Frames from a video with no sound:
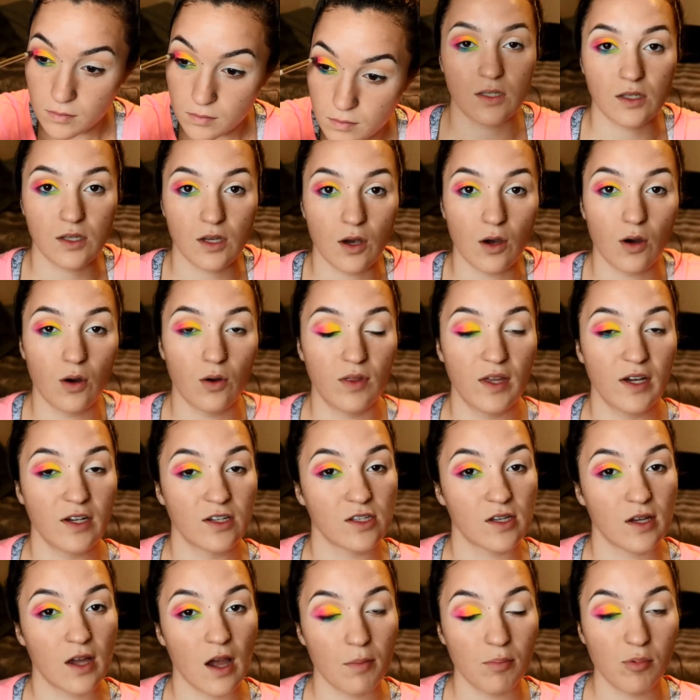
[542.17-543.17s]
So there's
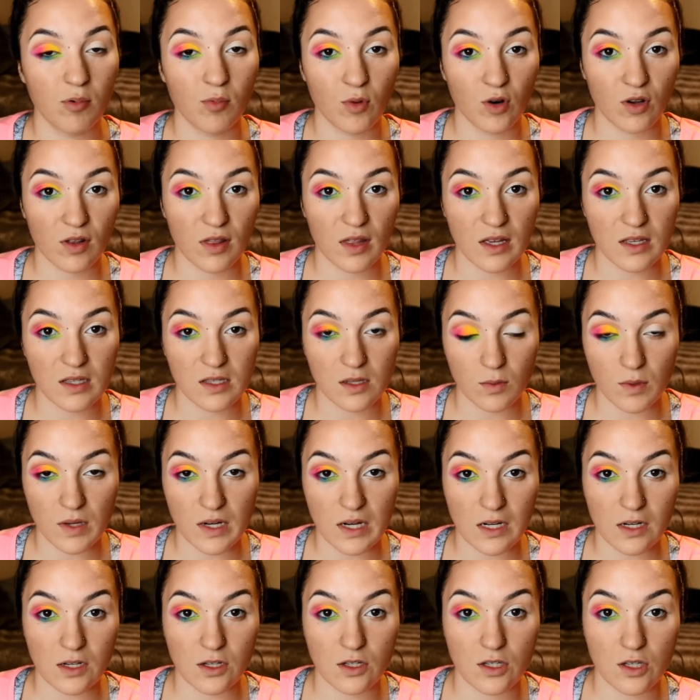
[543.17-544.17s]
a couple more things that we
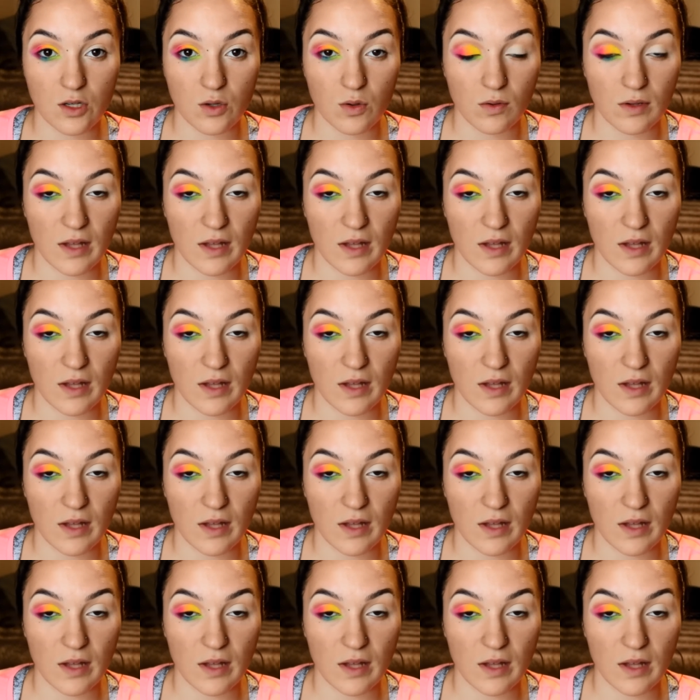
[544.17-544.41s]
need to do